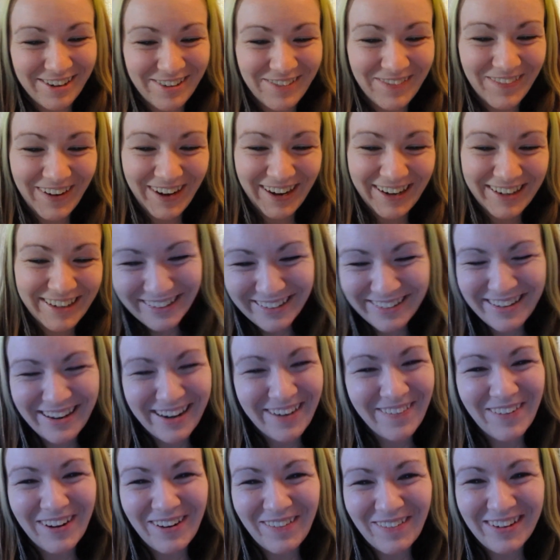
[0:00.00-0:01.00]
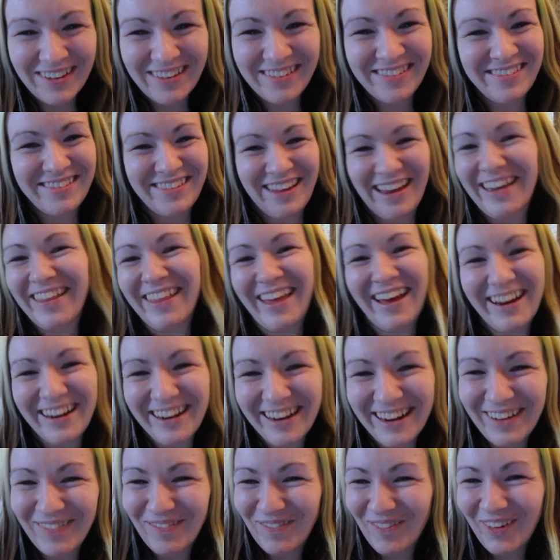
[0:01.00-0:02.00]
I mean, does anyone even say
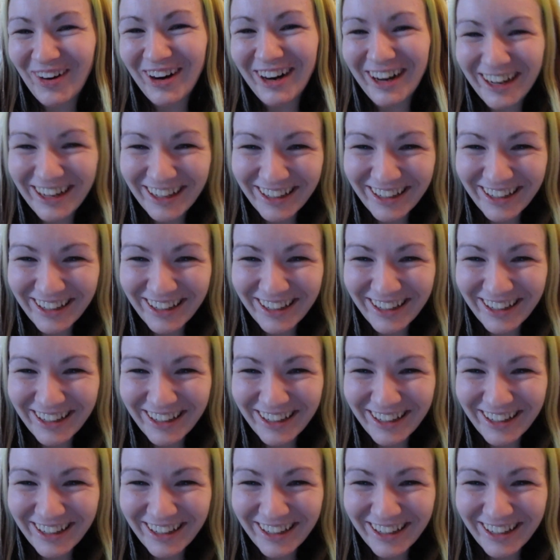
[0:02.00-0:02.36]
that anymore?